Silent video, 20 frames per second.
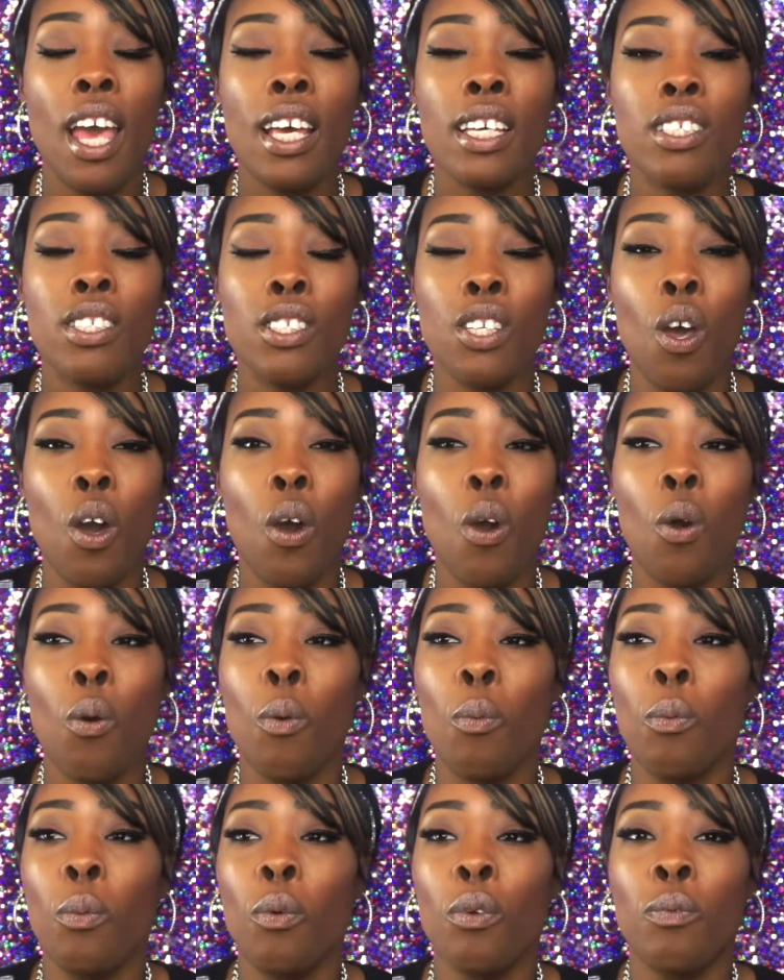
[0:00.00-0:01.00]

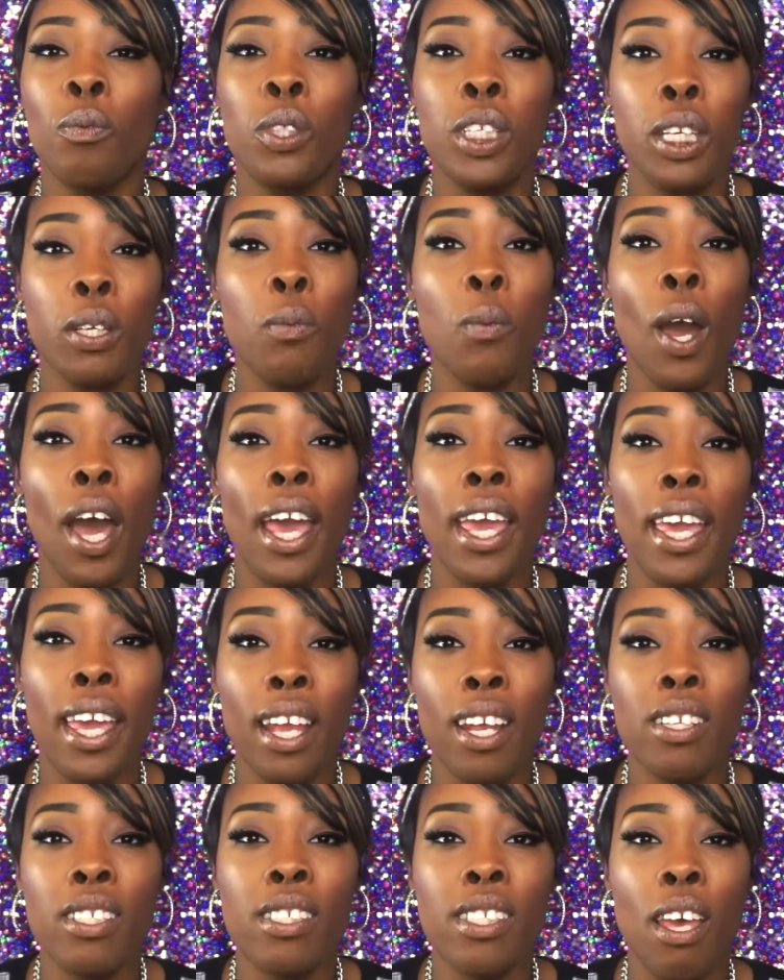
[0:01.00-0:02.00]
So
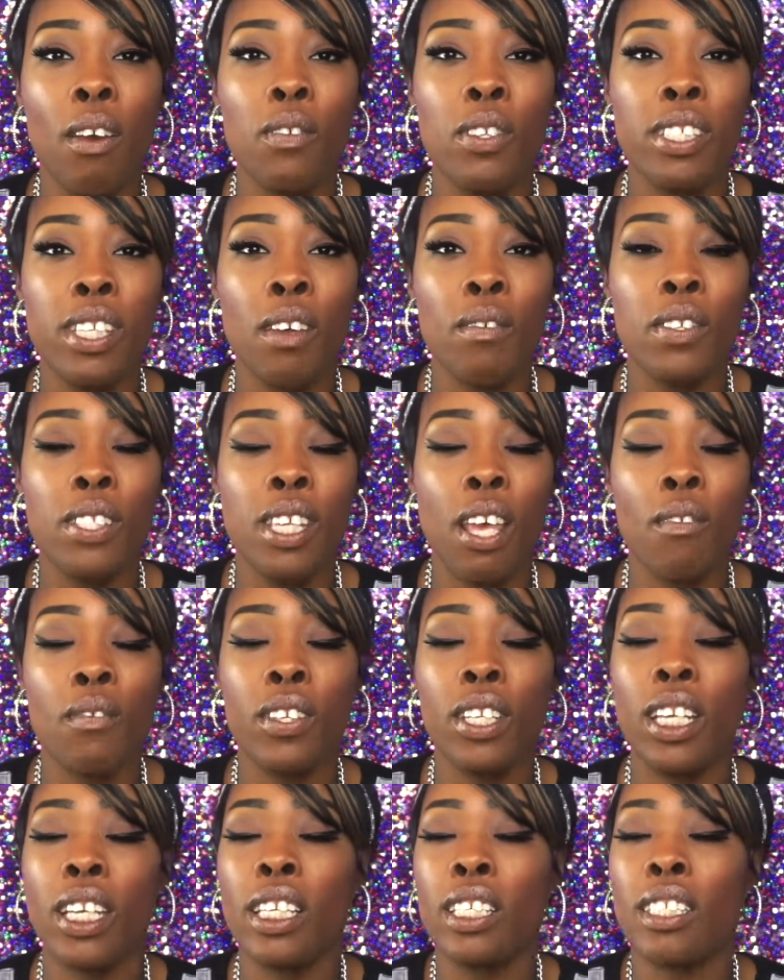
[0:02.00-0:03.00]

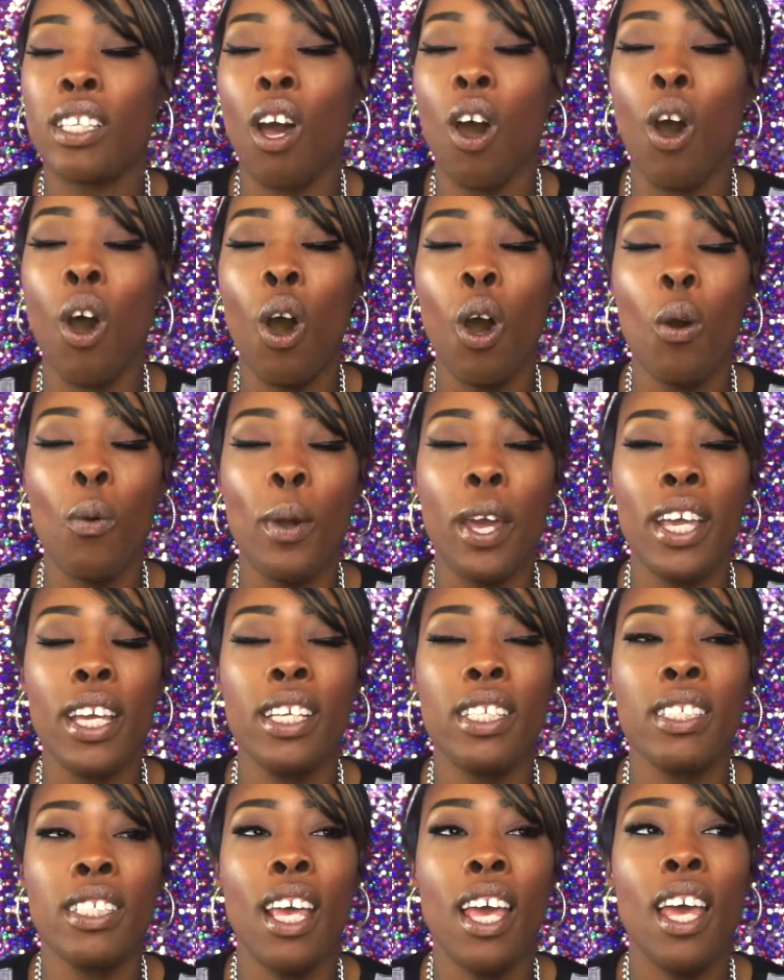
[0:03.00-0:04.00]
DYHair777 is
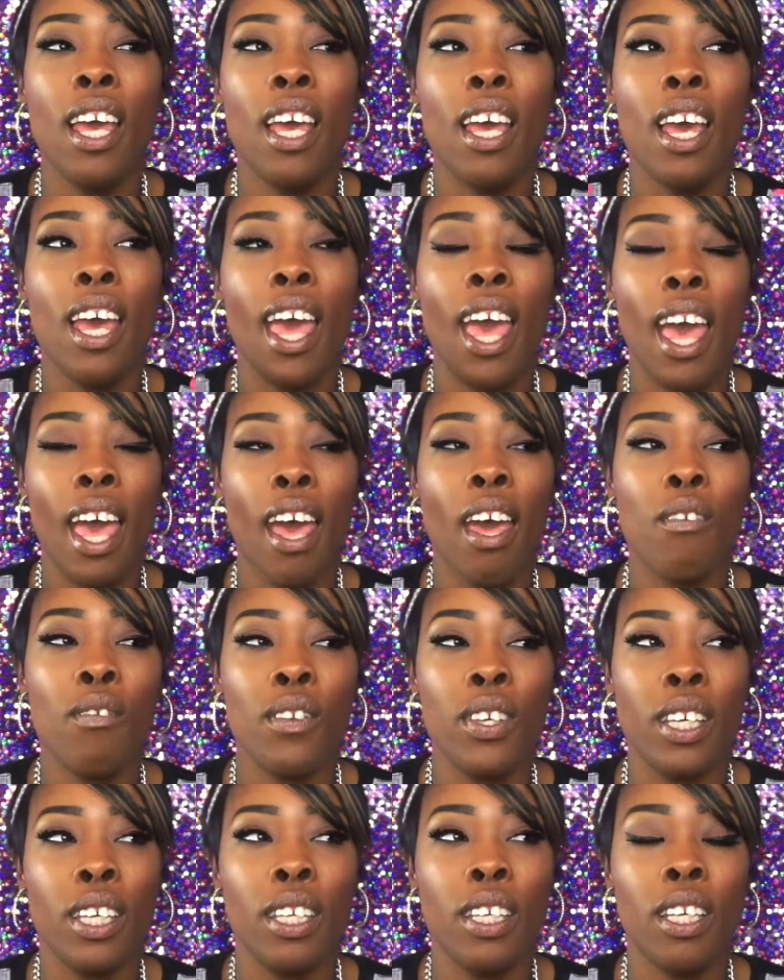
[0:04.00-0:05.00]
always
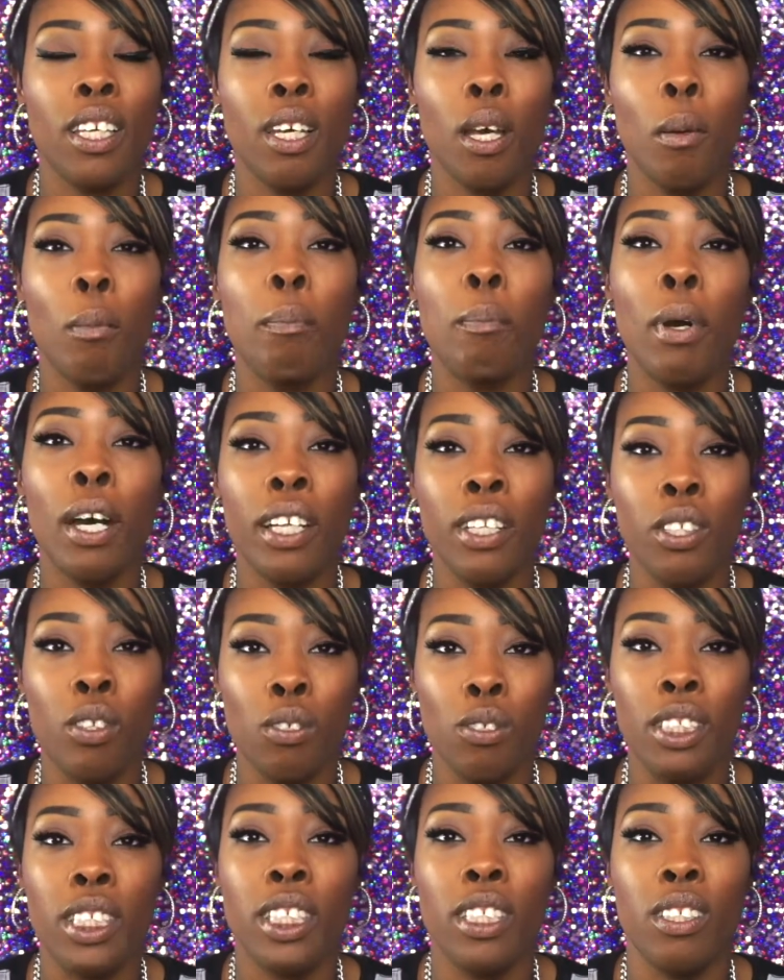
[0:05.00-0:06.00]
having
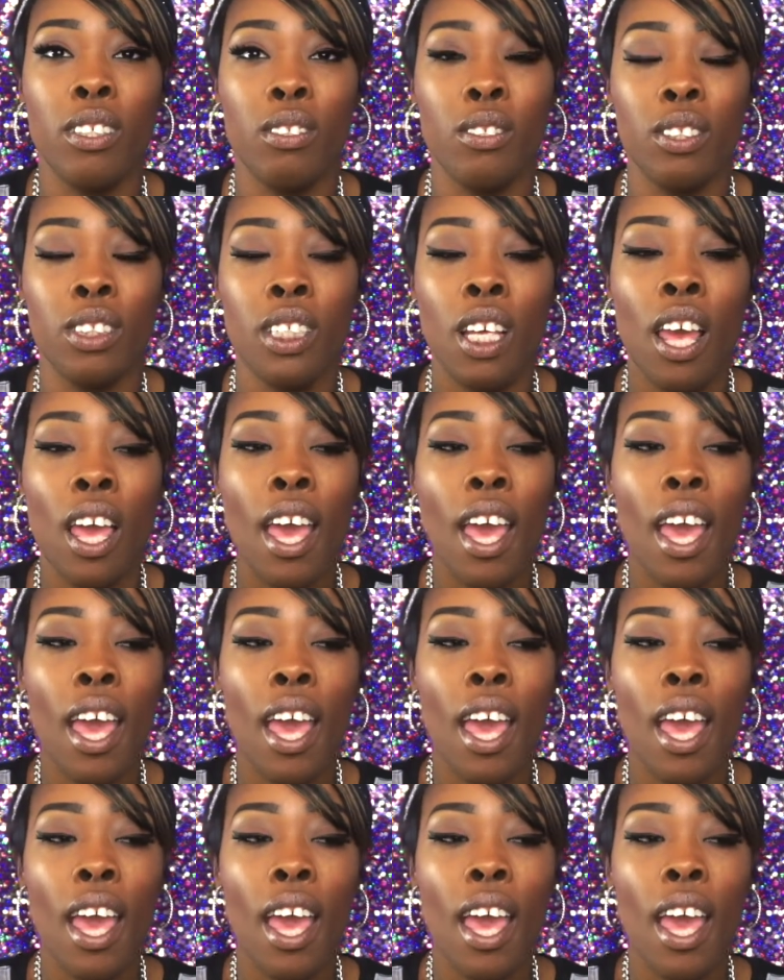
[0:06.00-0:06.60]
bundle deals,